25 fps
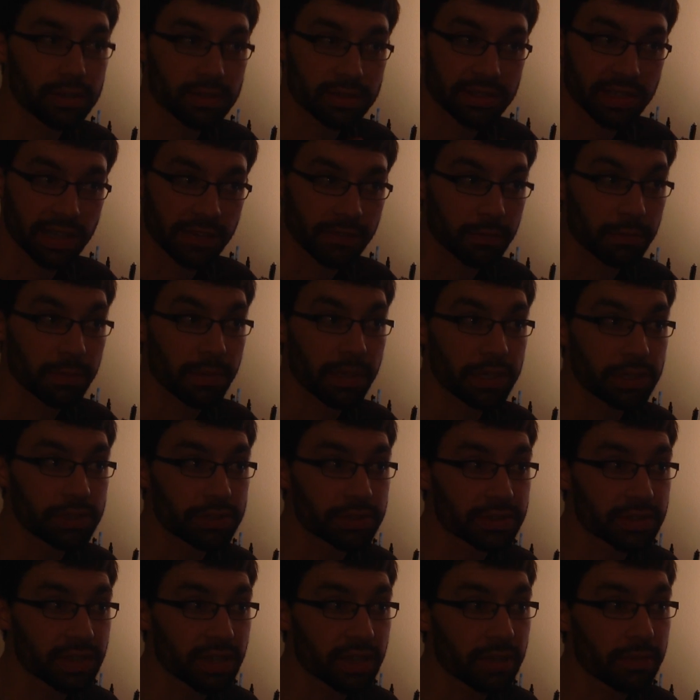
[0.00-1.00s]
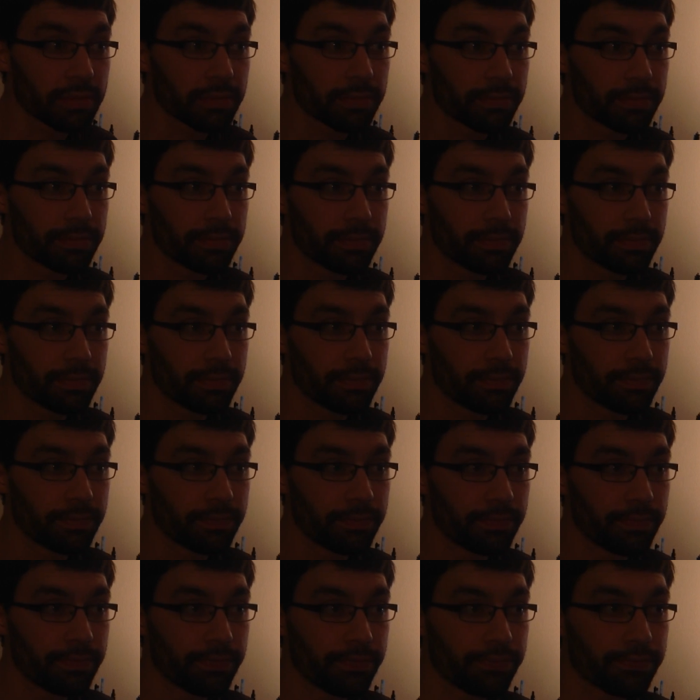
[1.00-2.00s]
save a major state.
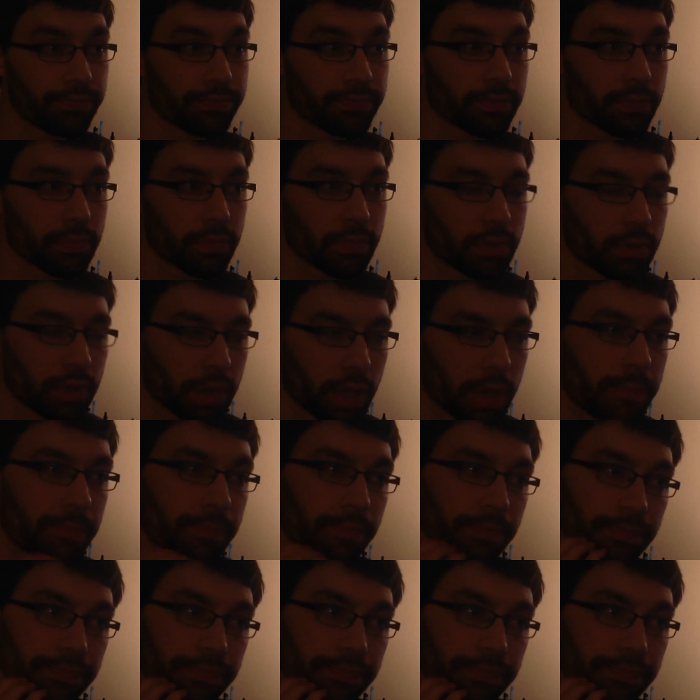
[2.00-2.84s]
Okay.